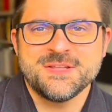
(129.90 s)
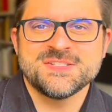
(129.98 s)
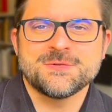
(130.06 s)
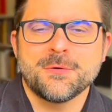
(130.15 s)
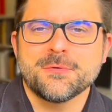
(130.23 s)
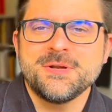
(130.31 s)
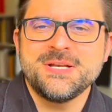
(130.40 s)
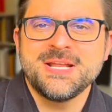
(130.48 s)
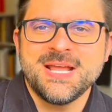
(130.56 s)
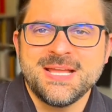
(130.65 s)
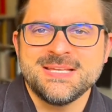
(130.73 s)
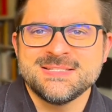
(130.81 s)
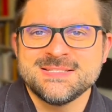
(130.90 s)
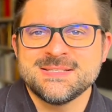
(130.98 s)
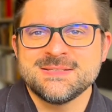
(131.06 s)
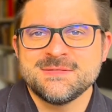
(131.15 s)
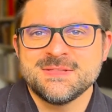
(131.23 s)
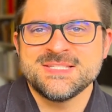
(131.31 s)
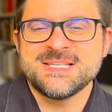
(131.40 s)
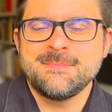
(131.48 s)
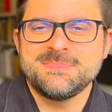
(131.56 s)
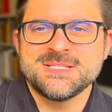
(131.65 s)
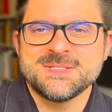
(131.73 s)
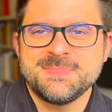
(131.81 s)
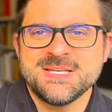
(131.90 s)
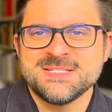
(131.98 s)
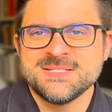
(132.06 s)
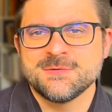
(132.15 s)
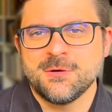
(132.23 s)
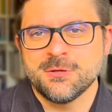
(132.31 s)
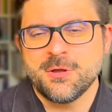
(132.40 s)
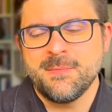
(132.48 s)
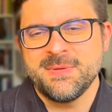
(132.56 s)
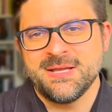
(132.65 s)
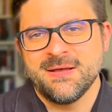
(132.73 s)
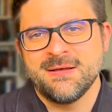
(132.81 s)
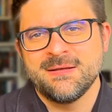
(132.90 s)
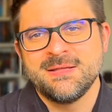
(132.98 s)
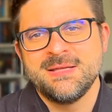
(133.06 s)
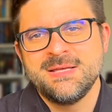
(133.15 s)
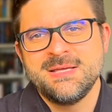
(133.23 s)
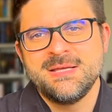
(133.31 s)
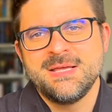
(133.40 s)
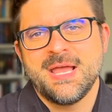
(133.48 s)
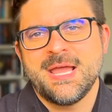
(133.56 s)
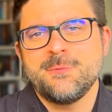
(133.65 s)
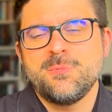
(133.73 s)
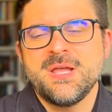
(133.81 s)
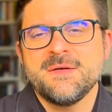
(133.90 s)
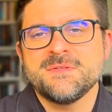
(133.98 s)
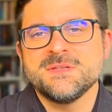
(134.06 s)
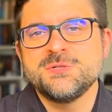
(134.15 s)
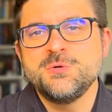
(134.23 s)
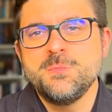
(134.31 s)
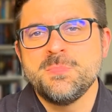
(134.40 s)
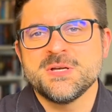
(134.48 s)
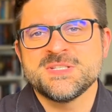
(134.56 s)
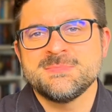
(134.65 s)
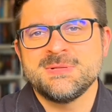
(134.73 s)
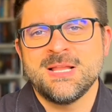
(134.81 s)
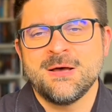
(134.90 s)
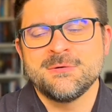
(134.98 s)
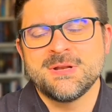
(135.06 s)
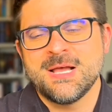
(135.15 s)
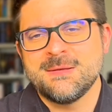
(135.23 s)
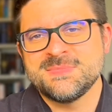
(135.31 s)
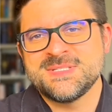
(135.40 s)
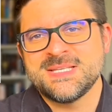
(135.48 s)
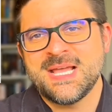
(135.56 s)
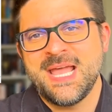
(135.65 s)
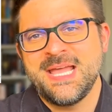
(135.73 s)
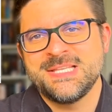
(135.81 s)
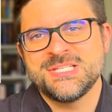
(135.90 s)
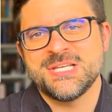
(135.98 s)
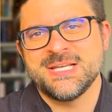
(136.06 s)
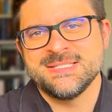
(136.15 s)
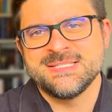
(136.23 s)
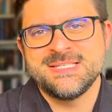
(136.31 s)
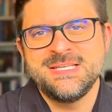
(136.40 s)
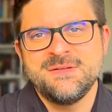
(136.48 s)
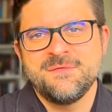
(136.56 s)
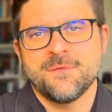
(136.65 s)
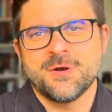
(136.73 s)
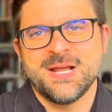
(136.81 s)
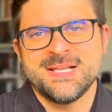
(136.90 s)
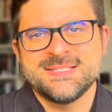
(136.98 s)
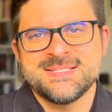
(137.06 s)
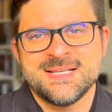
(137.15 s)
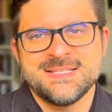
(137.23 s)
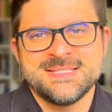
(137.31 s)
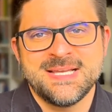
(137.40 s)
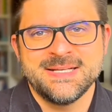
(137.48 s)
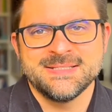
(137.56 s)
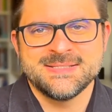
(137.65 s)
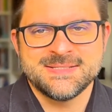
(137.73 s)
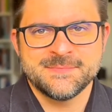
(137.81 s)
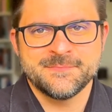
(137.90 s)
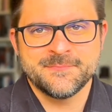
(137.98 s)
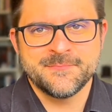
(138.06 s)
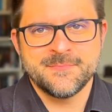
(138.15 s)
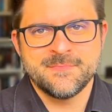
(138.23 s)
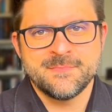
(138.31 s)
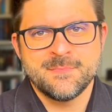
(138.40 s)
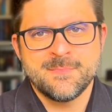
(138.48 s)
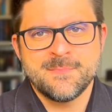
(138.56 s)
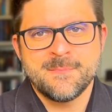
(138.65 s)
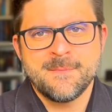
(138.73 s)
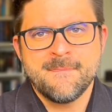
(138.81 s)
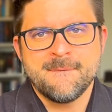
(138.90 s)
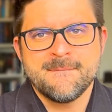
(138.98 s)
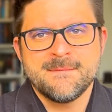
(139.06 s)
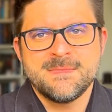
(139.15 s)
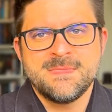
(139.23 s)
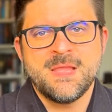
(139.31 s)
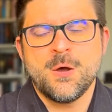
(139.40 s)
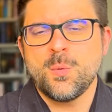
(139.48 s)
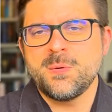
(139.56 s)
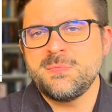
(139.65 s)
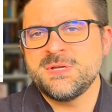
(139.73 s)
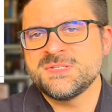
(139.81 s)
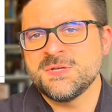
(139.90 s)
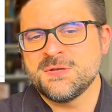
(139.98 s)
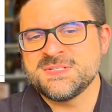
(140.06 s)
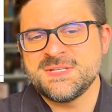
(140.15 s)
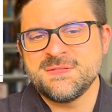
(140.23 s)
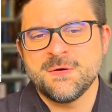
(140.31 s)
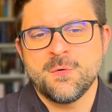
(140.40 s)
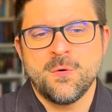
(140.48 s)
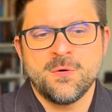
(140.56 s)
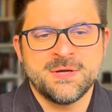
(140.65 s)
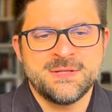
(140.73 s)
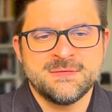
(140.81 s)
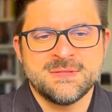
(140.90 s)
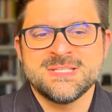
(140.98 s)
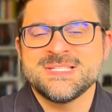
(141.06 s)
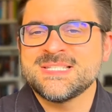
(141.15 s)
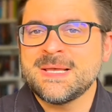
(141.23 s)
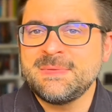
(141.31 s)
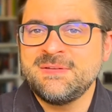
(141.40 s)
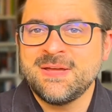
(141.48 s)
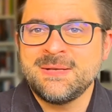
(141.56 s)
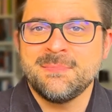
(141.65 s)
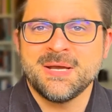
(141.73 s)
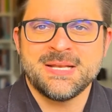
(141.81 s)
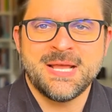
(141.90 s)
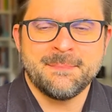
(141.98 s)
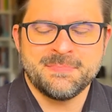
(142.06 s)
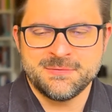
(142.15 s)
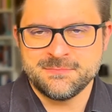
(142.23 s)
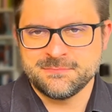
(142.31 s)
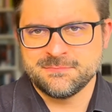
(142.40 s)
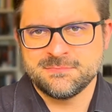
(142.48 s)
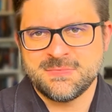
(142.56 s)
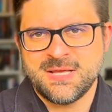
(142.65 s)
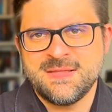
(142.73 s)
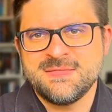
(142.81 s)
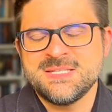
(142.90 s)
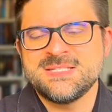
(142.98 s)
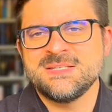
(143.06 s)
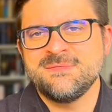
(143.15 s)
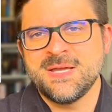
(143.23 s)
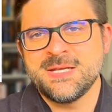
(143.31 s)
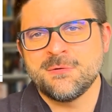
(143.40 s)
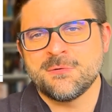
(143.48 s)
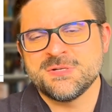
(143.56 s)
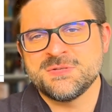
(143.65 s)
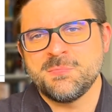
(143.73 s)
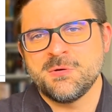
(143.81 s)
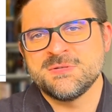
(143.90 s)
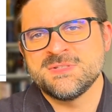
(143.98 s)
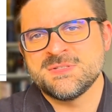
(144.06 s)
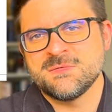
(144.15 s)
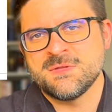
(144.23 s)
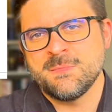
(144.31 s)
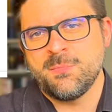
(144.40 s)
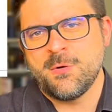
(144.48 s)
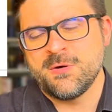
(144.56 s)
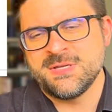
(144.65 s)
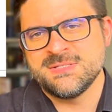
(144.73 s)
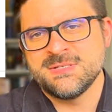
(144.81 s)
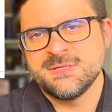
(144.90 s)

concrete case, the sample space is called omega, and we have the two possible outcomes, h and t, for heads and tails. Now, when we are tossing the coin, some event might happen. And this event corresponds to the point